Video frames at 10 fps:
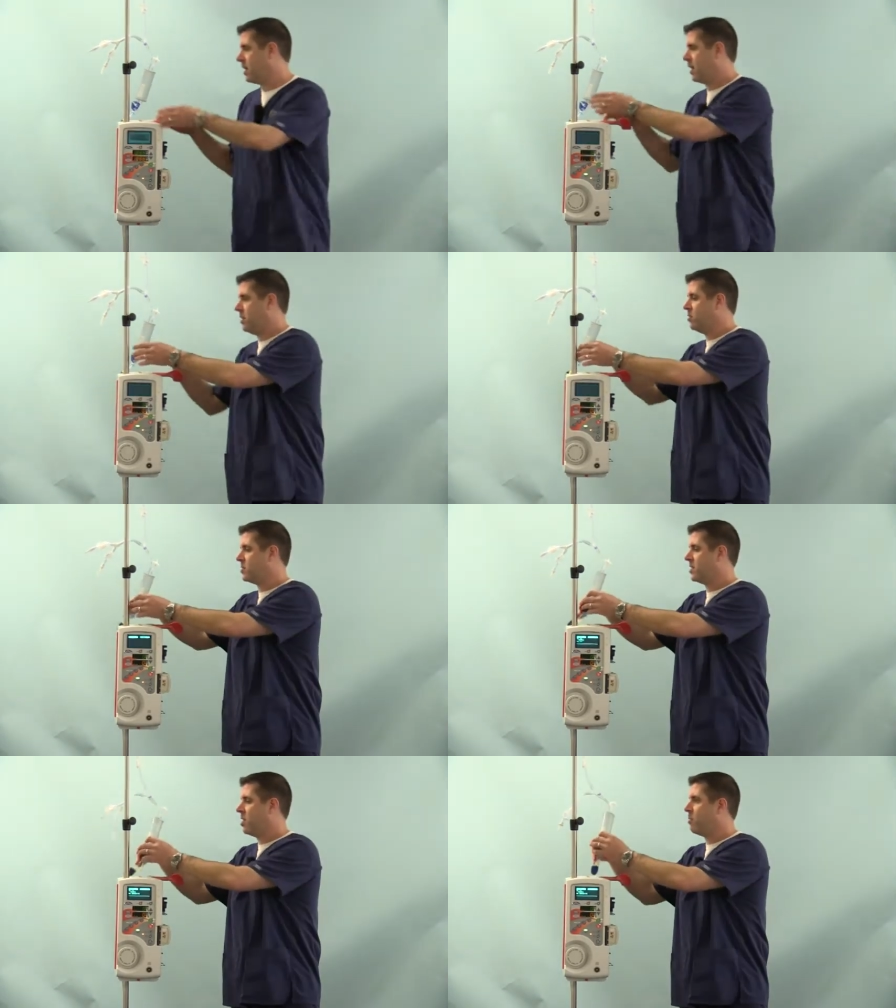In your
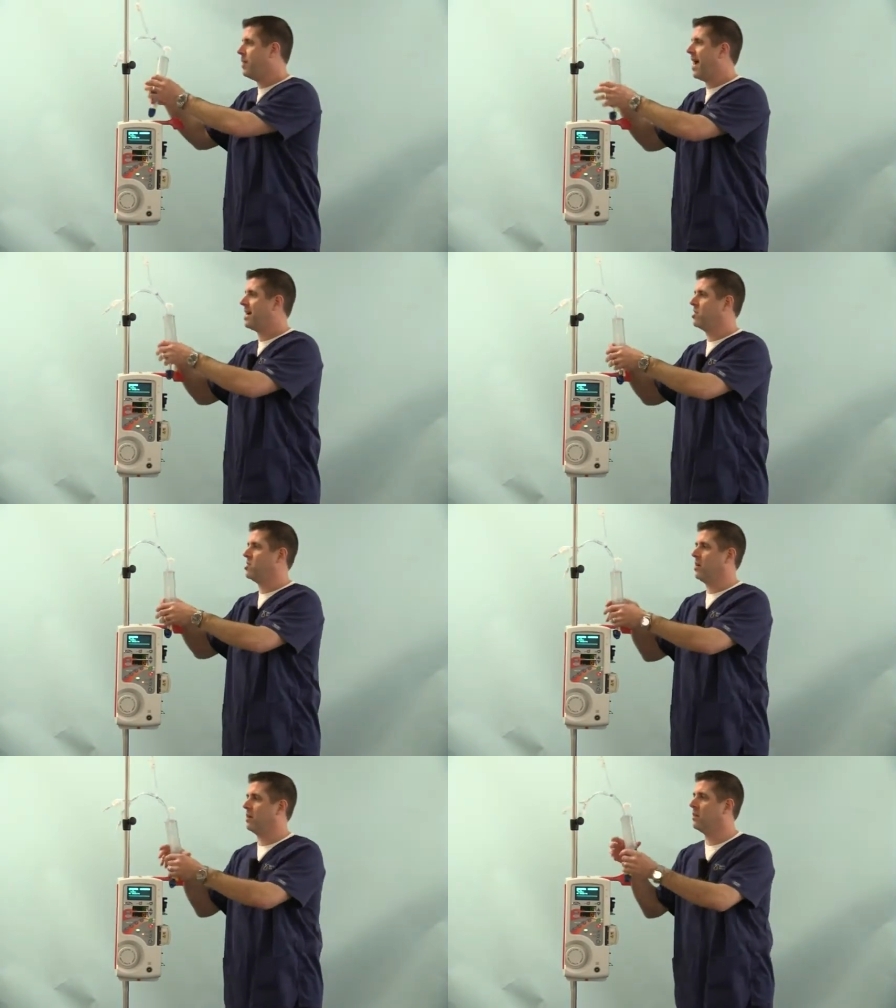sterile
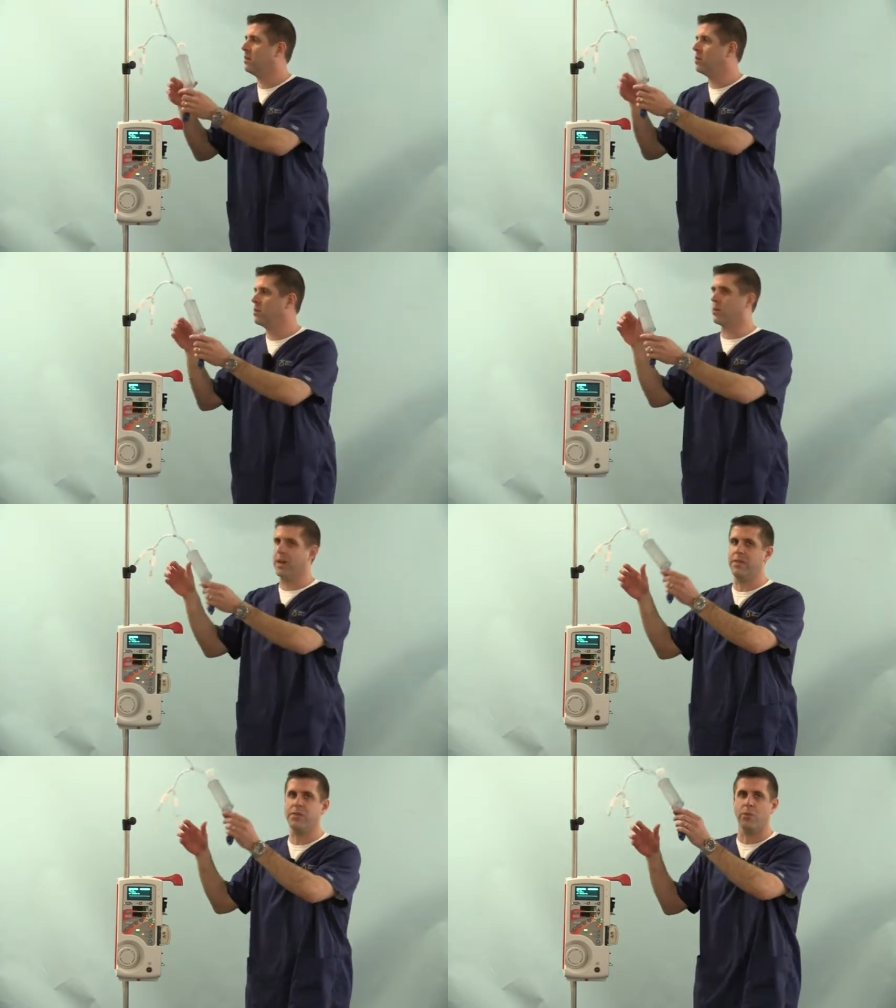packaging, you'll
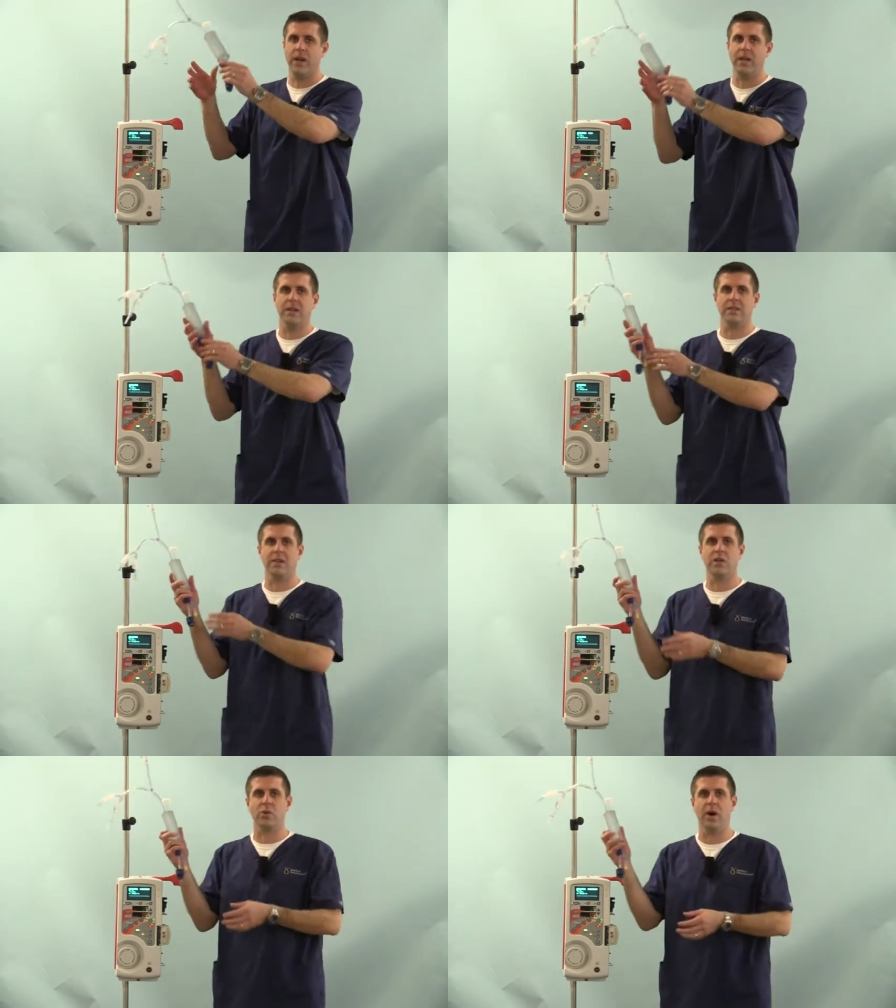get 3
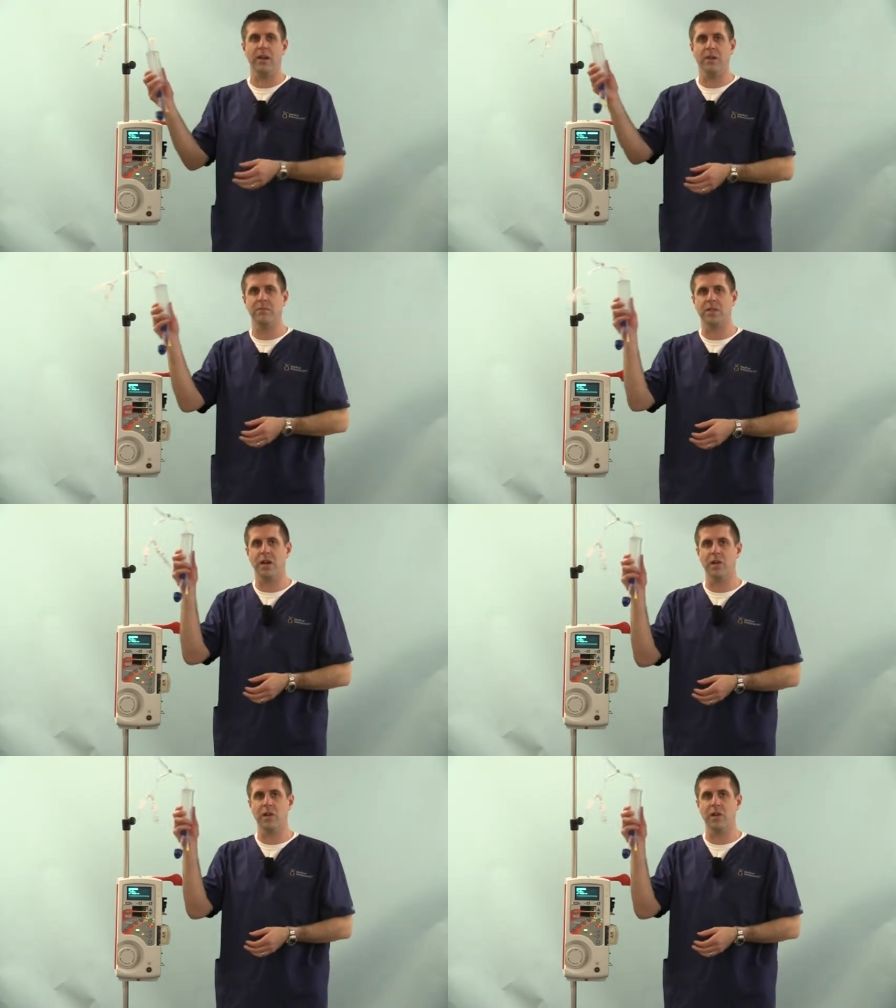essential items.